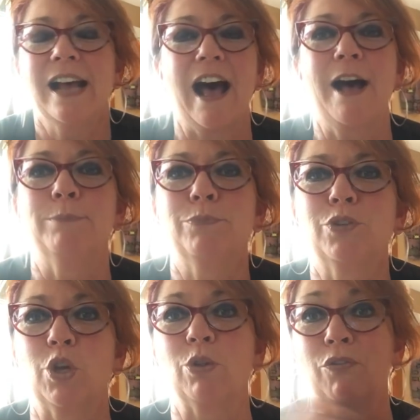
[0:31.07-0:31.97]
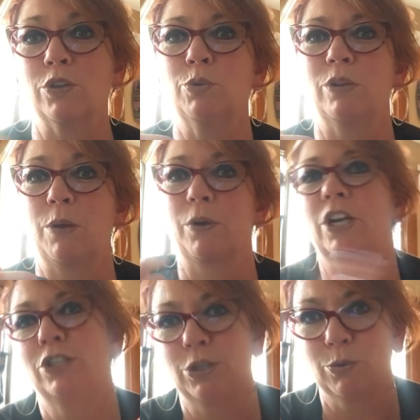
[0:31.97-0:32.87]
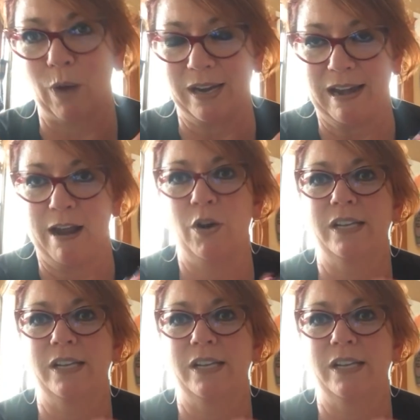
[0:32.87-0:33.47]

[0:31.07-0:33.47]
Um, so the first one that we're gonna do right now